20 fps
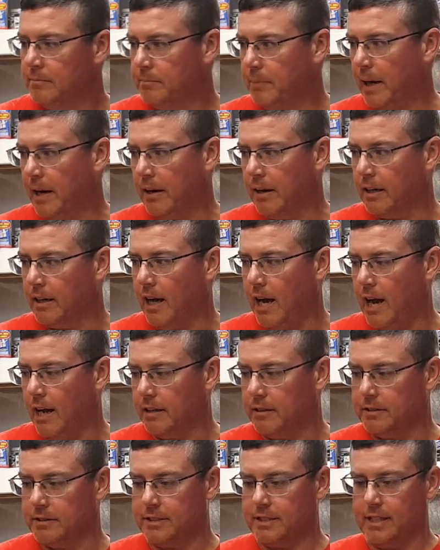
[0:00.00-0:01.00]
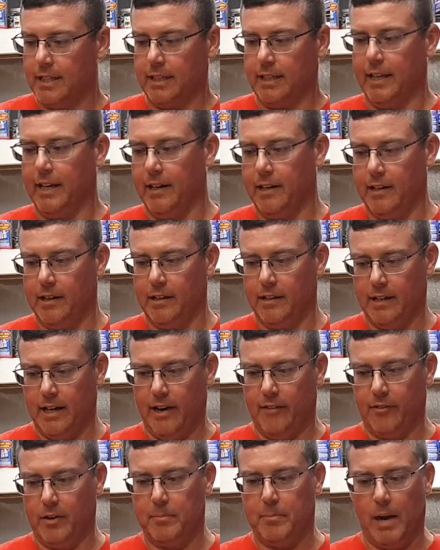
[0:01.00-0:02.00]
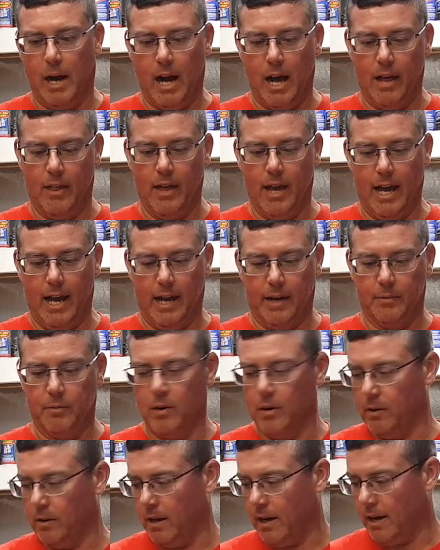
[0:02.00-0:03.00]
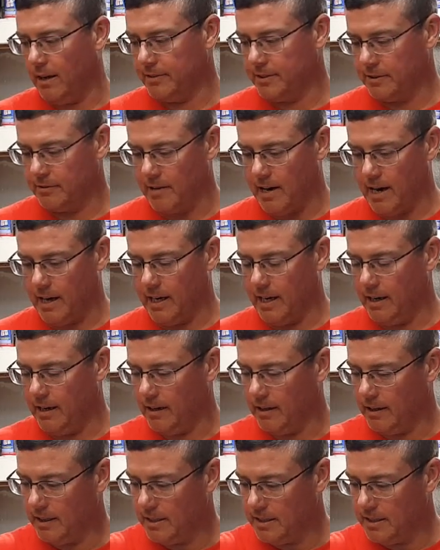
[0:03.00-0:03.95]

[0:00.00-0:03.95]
pair of goggles that Garrett ever bought that had roll-offs right here.